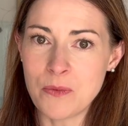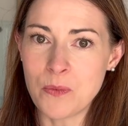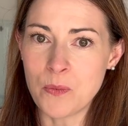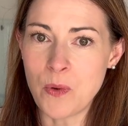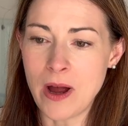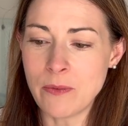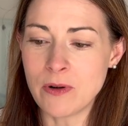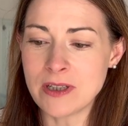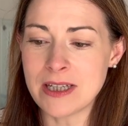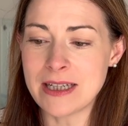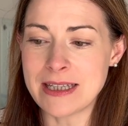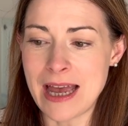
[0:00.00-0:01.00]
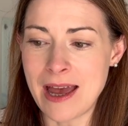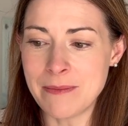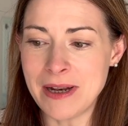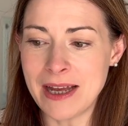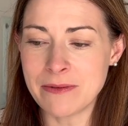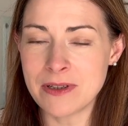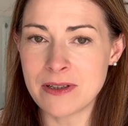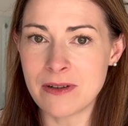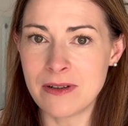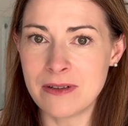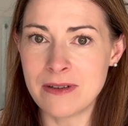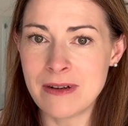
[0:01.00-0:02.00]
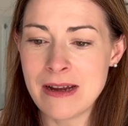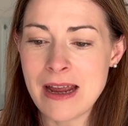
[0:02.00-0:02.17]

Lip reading: what I wanted as a hem allowance on,